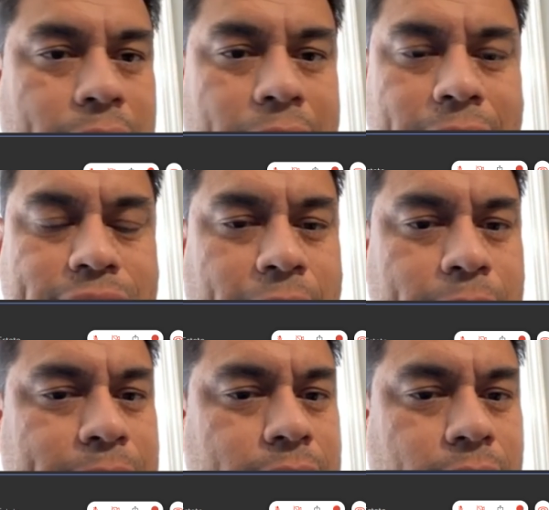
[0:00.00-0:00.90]

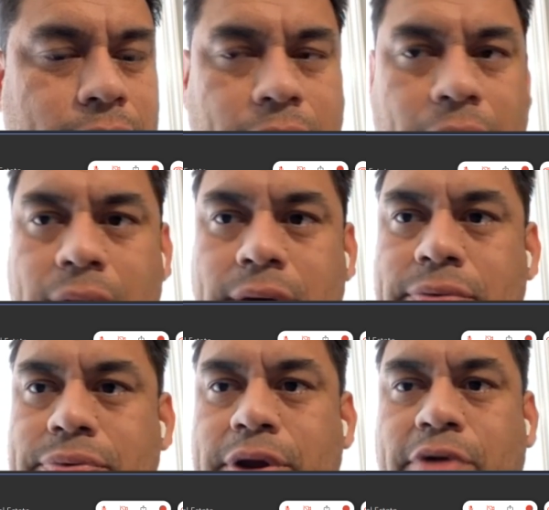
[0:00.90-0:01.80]
I've been on a lot
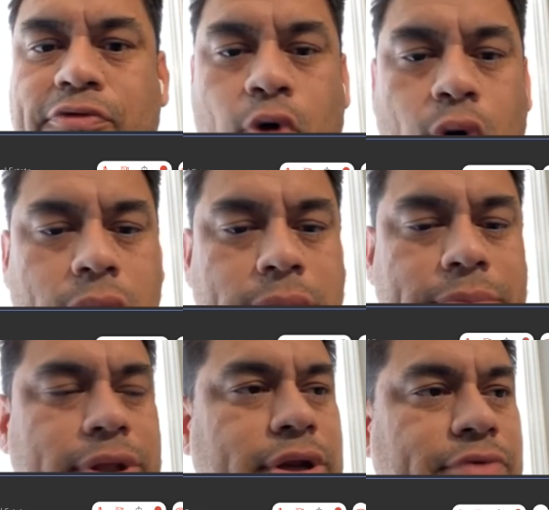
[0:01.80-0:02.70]
of
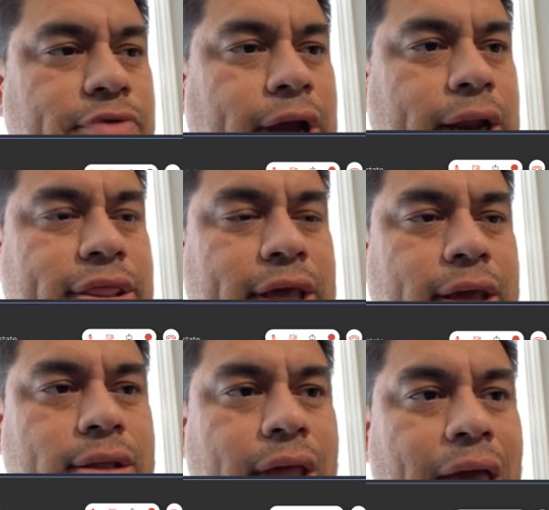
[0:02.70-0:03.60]
forums and different kind of
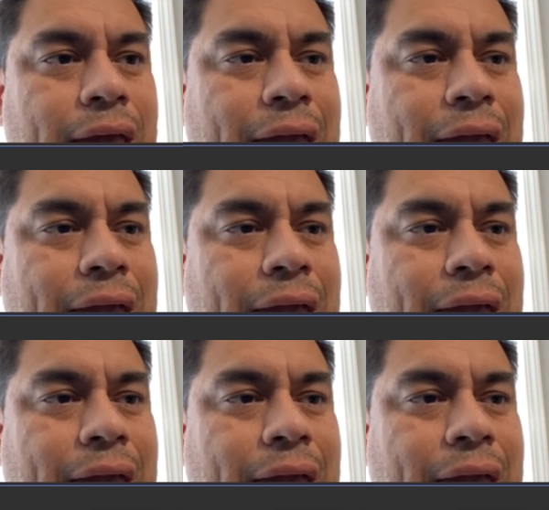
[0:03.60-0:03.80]
things,